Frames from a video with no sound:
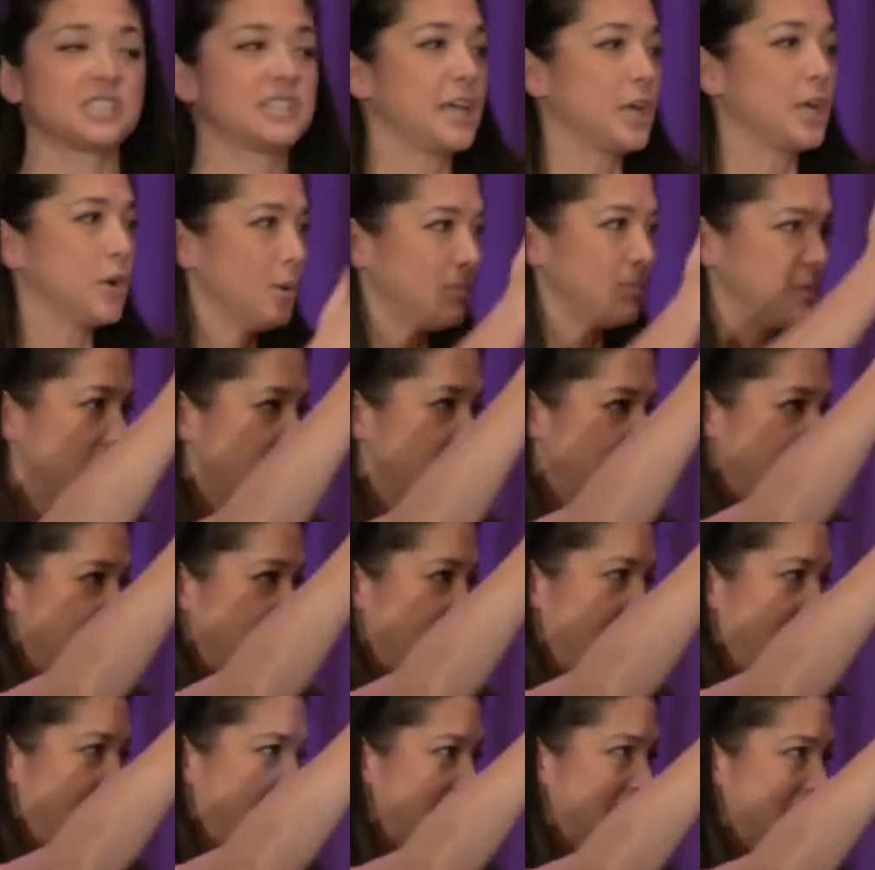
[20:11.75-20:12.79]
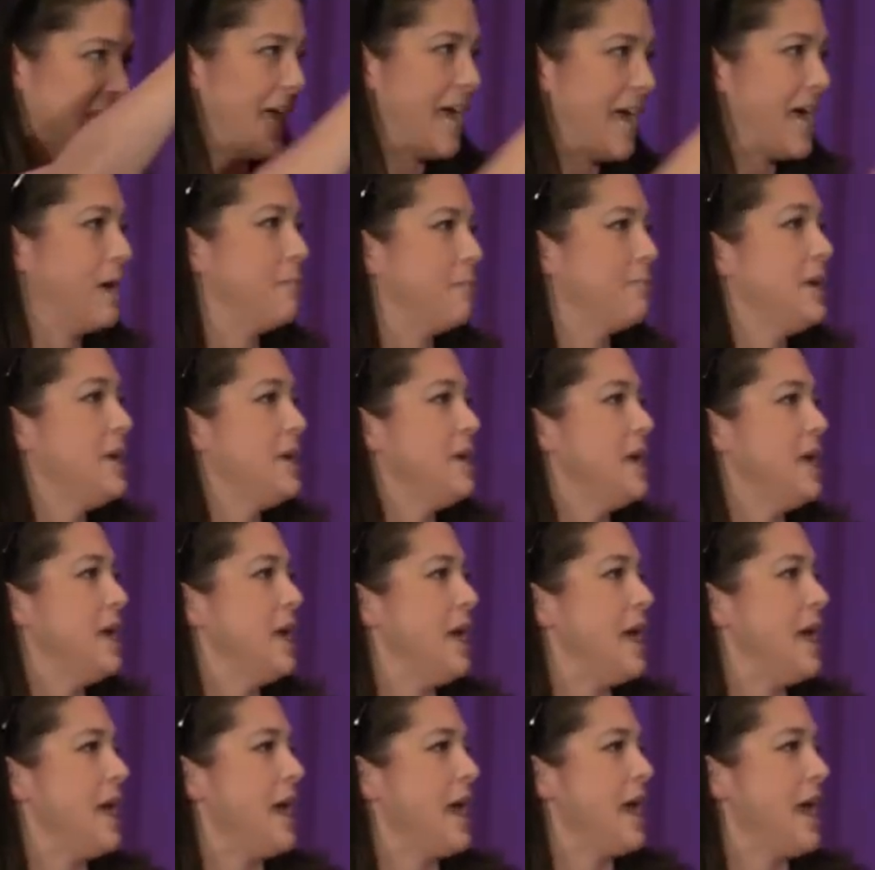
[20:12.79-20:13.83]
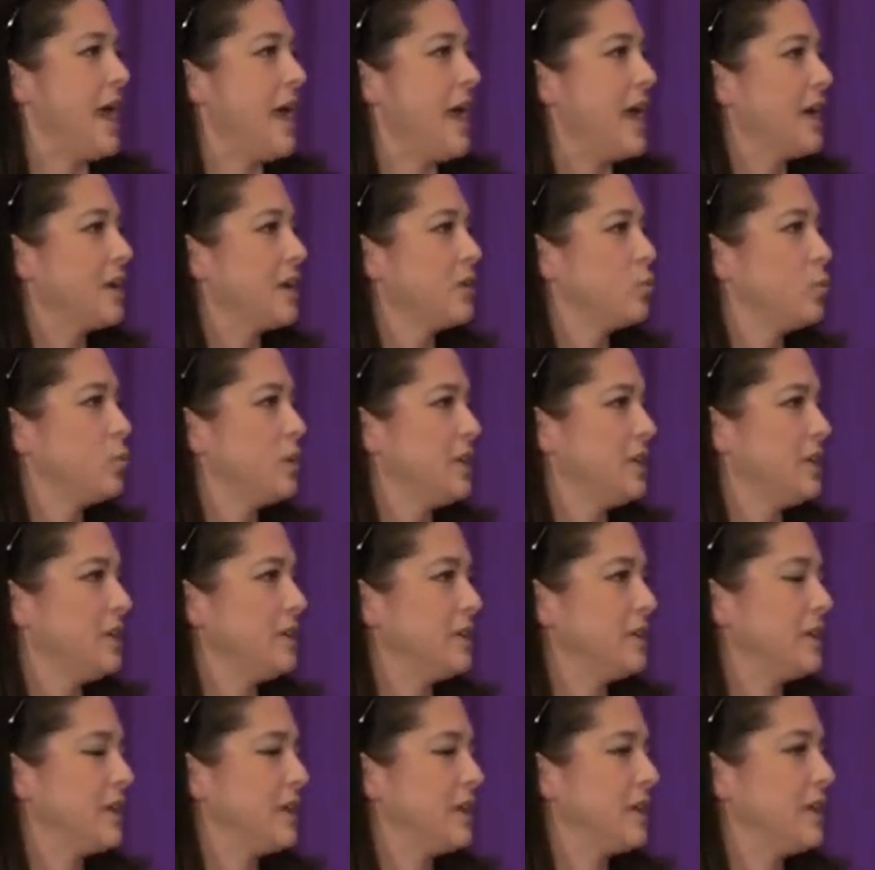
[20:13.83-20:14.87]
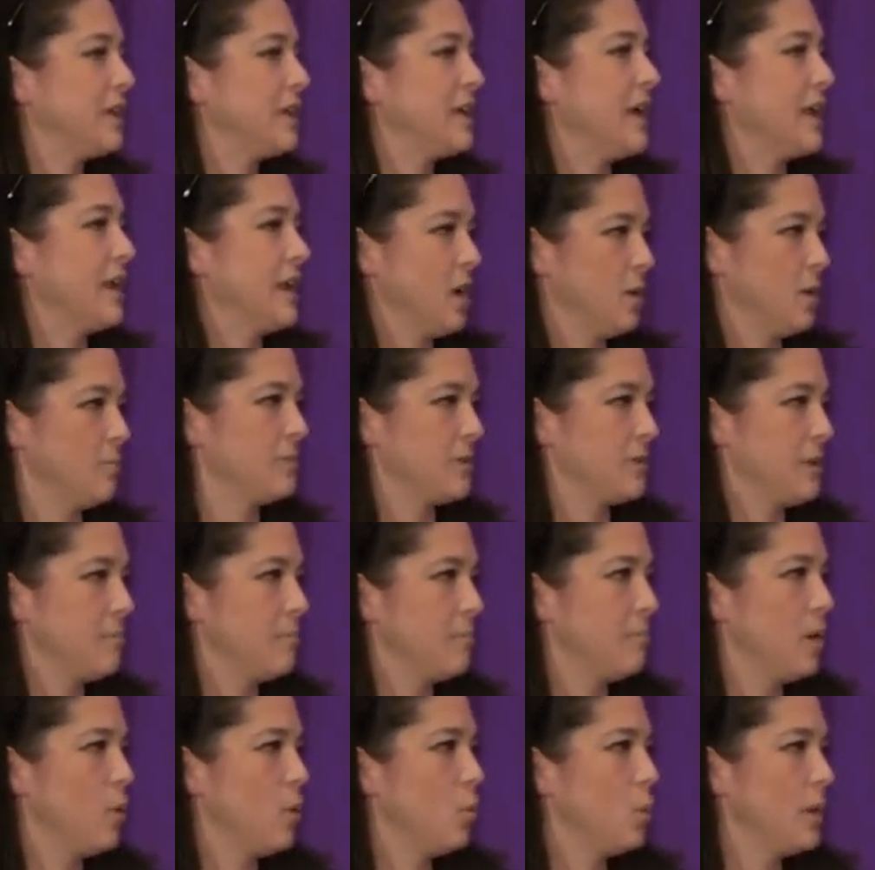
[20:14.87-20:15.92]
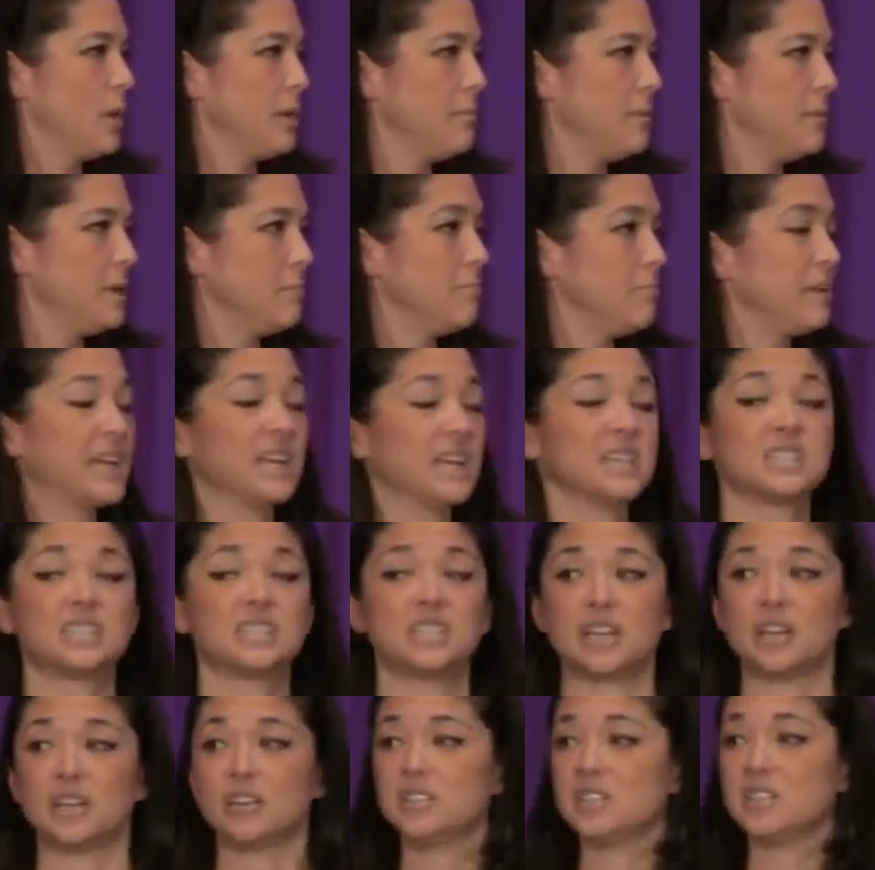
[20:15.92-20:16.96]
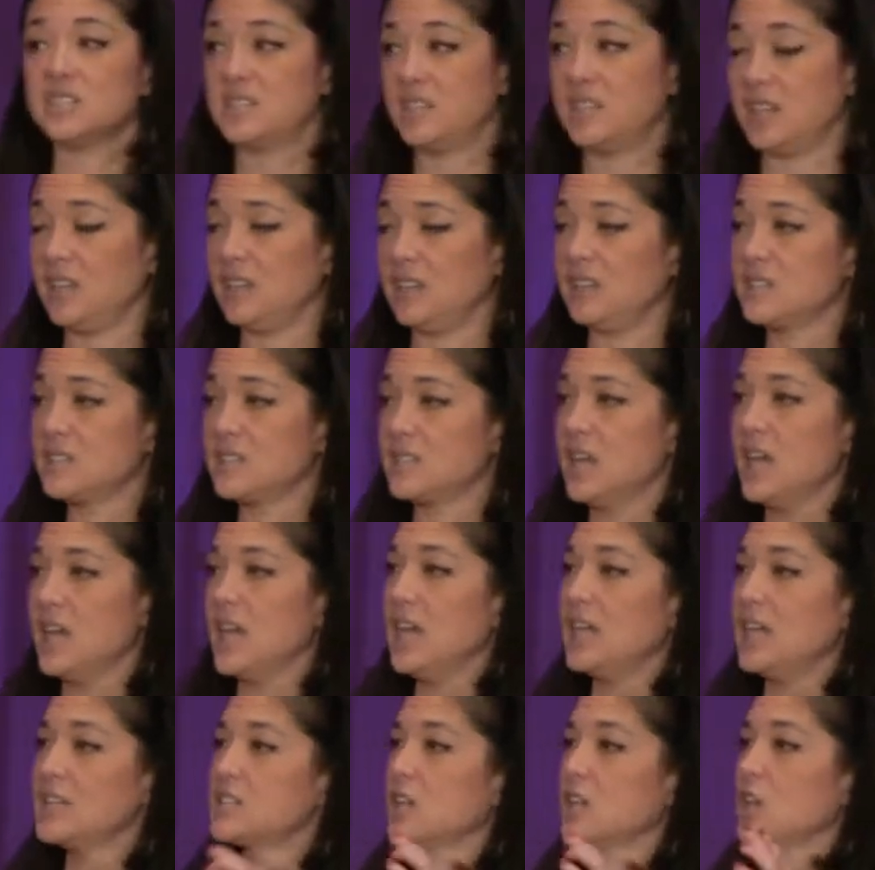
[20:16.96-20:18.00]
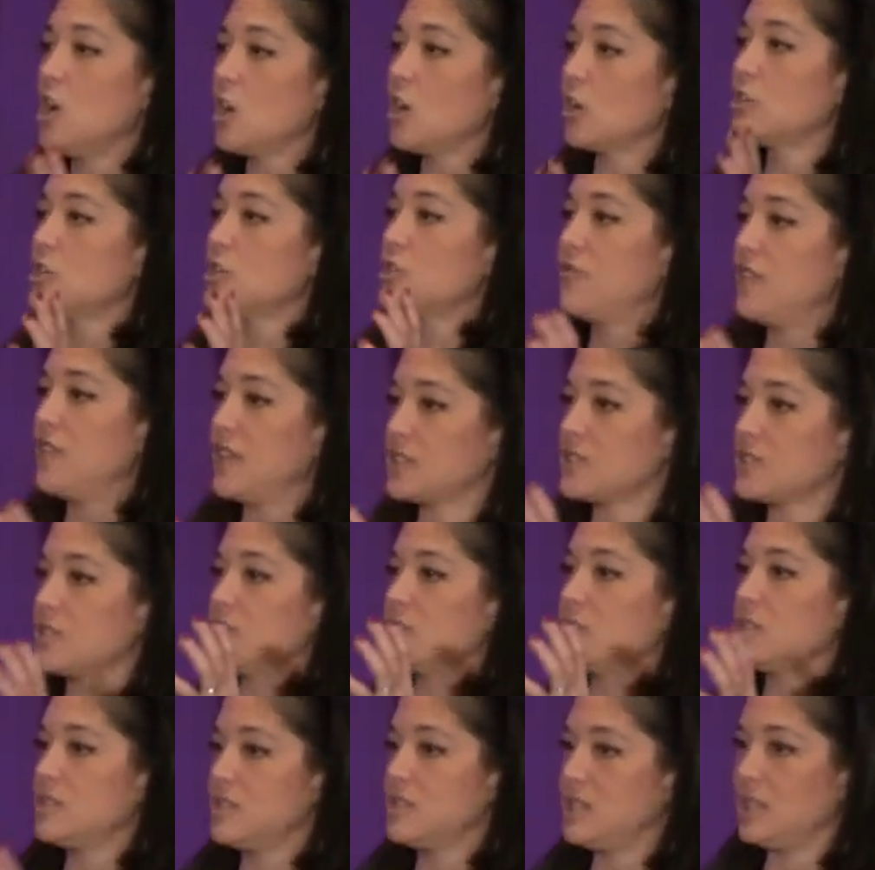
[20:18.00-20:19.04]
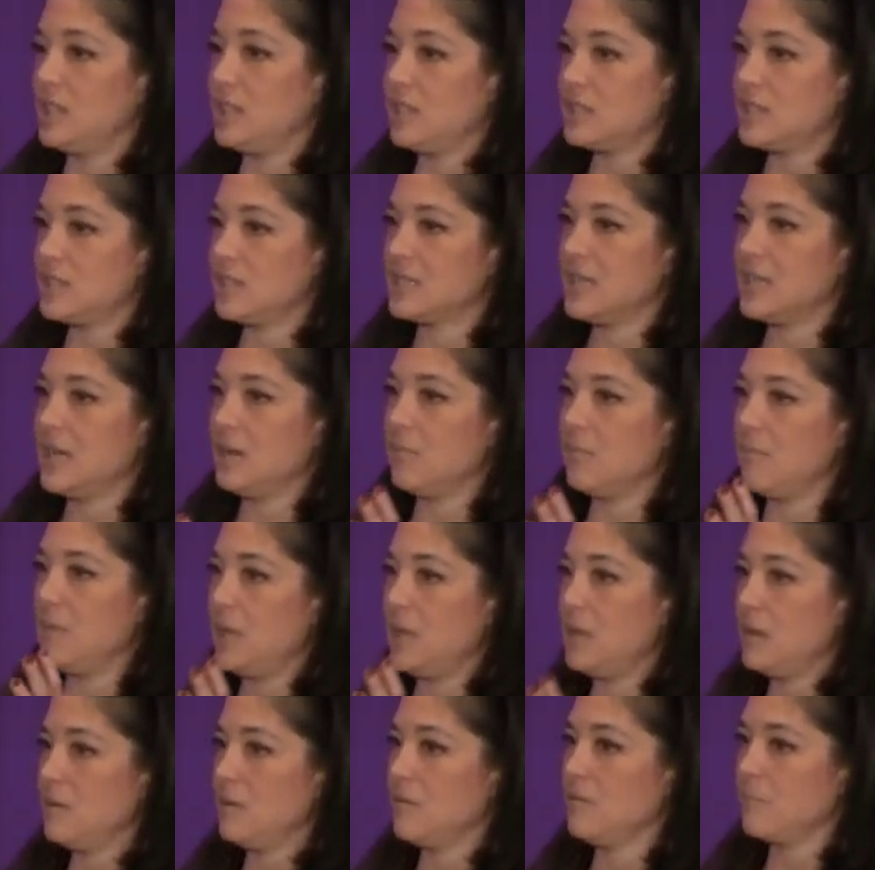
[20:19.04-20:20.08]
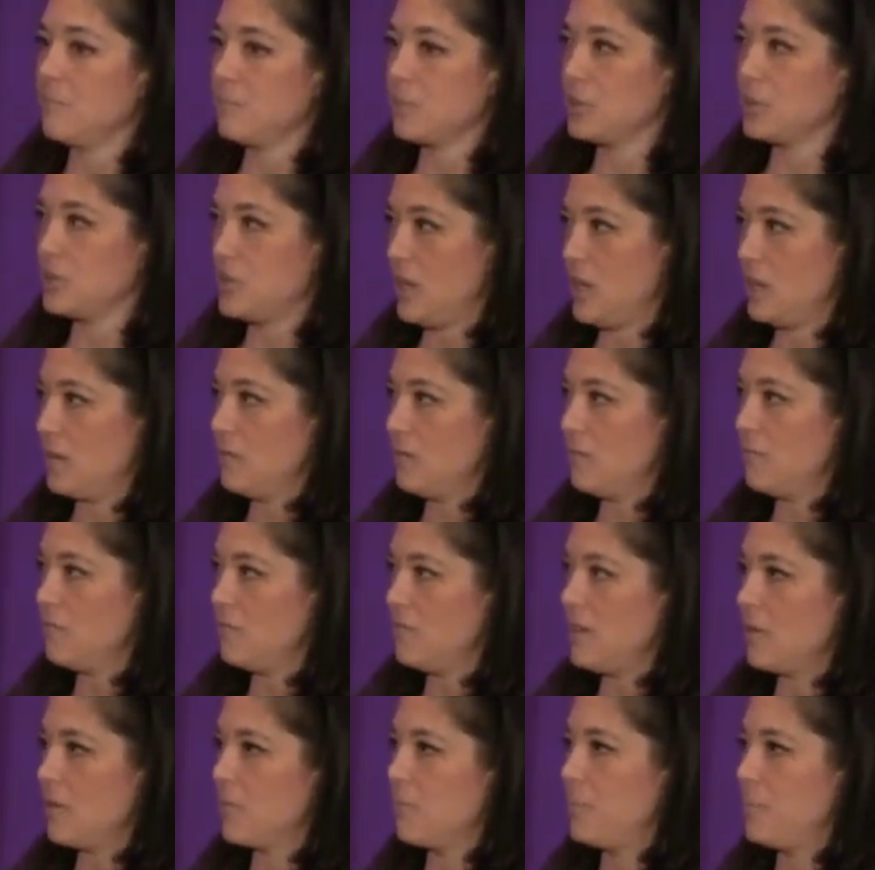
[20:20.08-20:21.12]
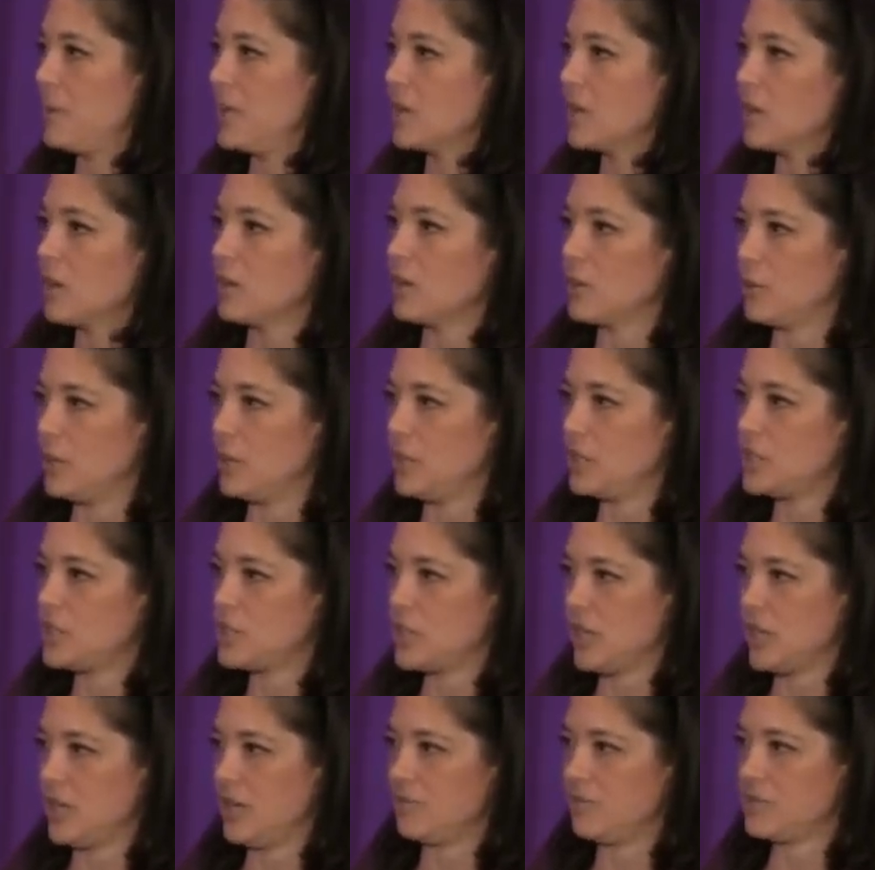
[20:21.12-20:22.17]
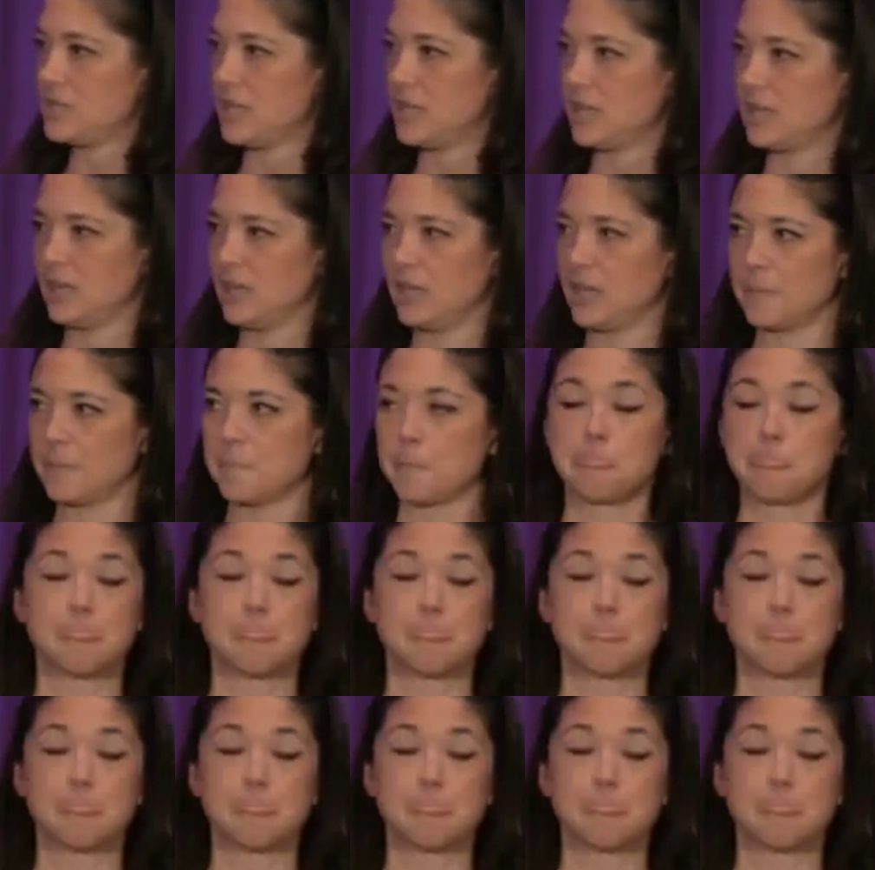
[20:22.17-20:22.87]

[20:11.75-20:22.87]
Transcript: They go up to the cath lab, and we can help them. But women, because their disease is large vessel disease. That's how men present. Their big arteries shut off suddenly.